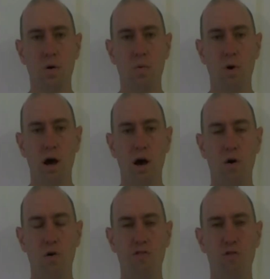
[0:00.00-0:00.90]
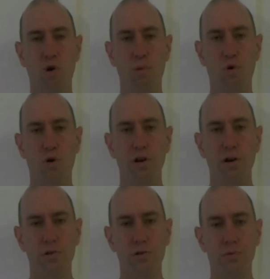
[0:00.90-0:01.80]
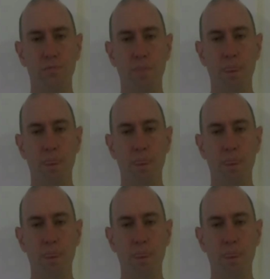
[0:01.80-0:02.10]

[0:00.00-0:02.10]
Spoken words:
Wow, four more years.